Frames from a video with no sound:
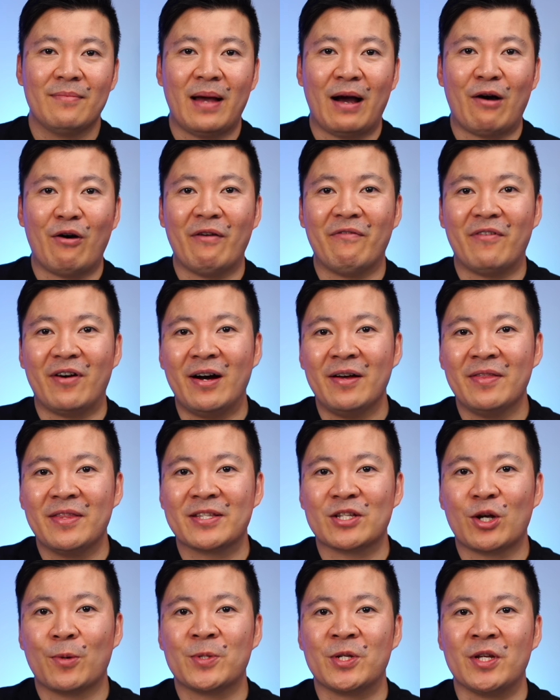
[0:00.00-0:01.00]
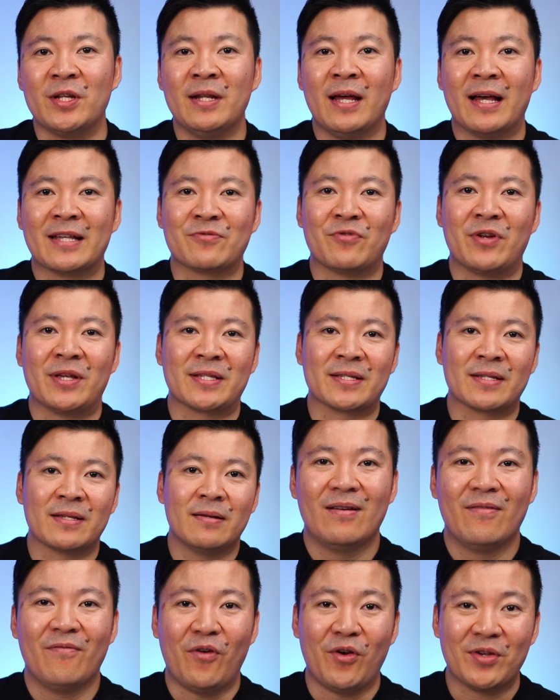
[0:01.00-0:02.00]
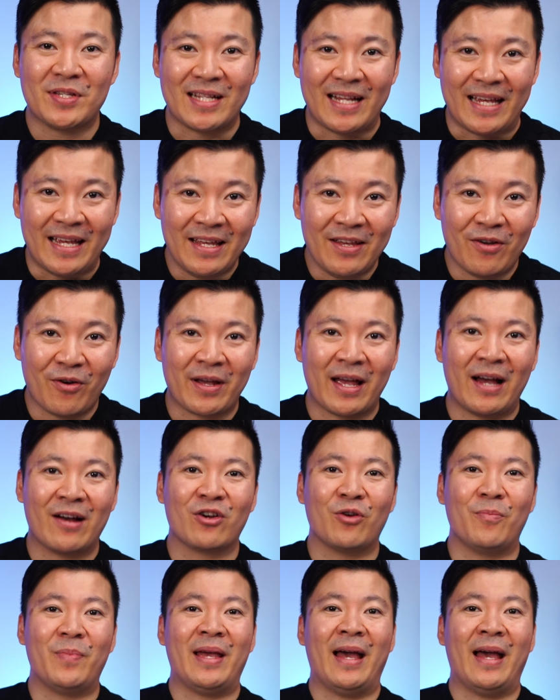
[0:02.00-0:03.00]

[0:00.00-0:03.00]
However, this option has risks. Firstly, your account could be